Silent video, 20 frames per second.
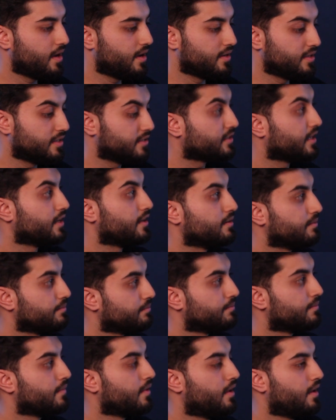design.
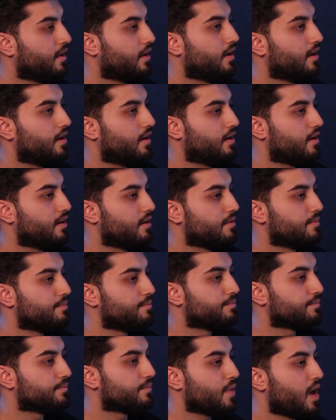
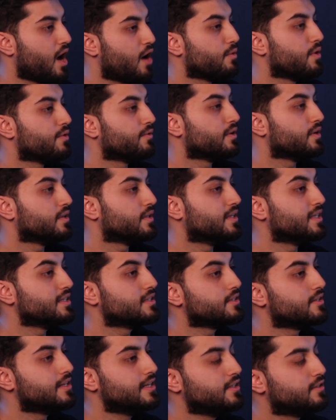However,
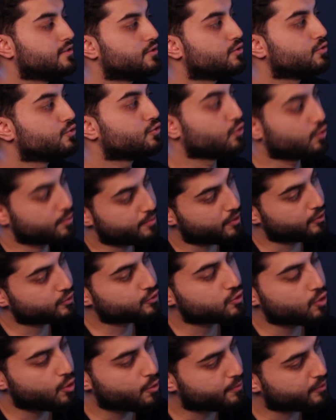this leads to
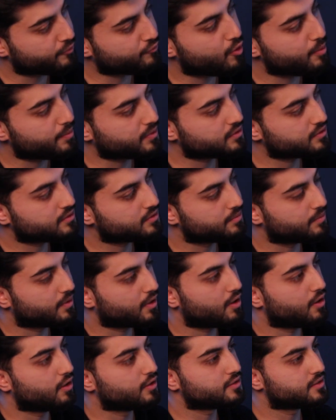slow performance
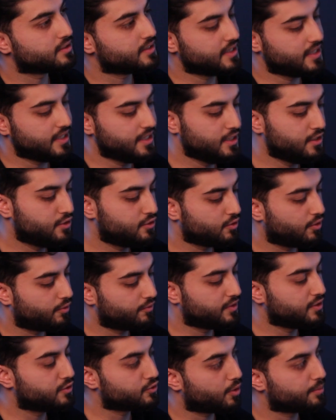because each of
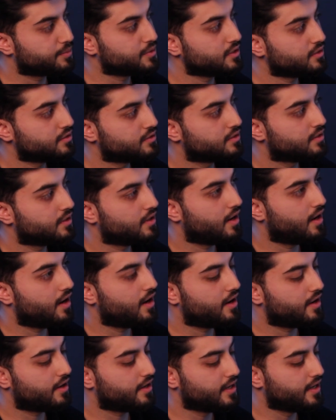these objects
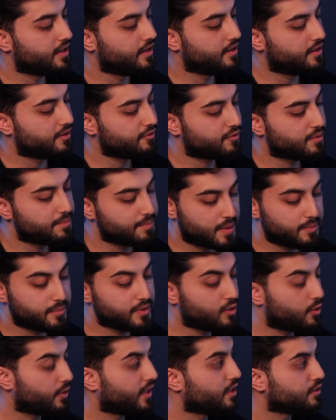are in different
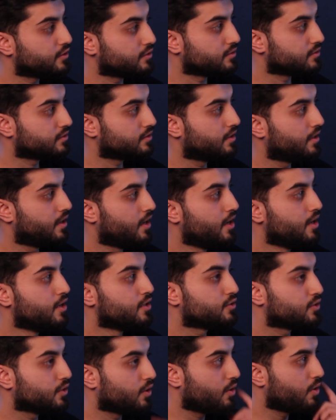memory locations.
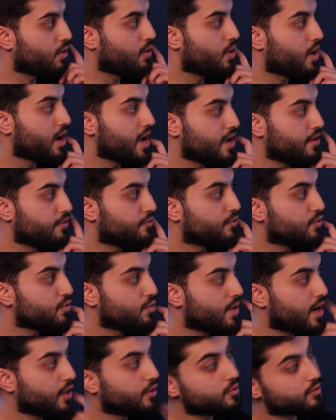So if you
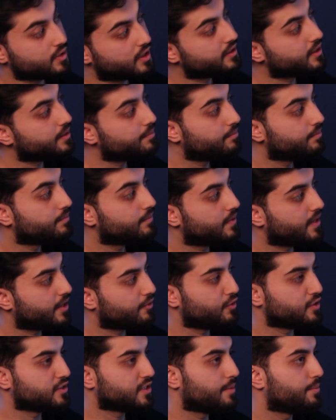were to run them, like
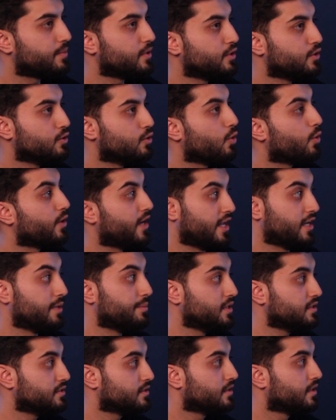for example, you load
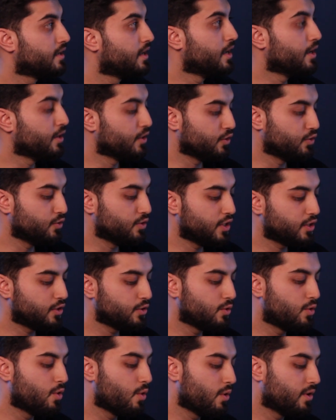enemies, you need to
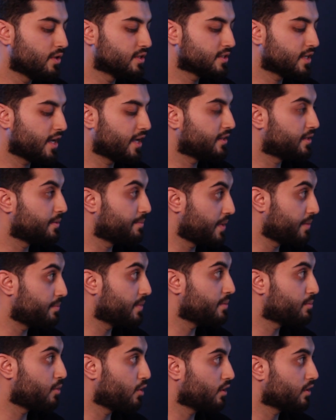go inside the
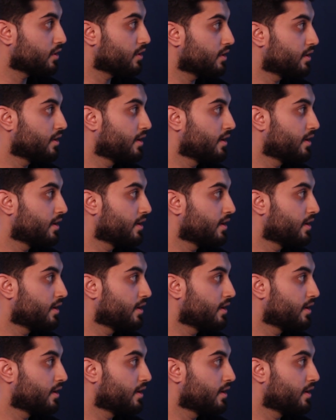memory block,